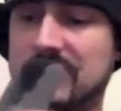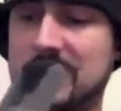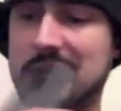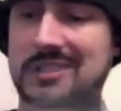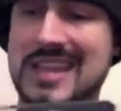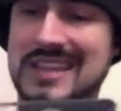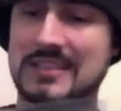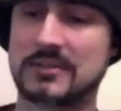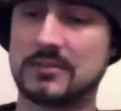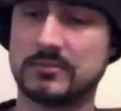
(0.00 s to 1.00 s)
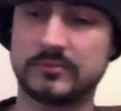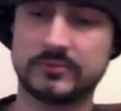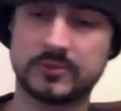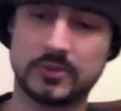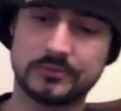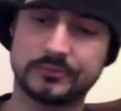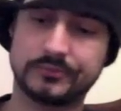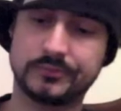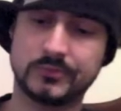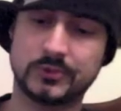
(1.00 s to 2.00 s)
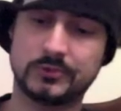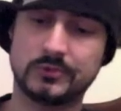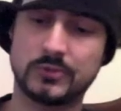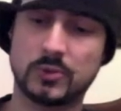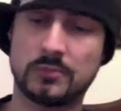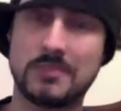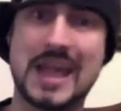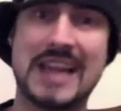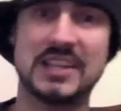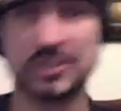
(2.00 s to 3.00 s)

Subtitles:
I mean, case, so, or package.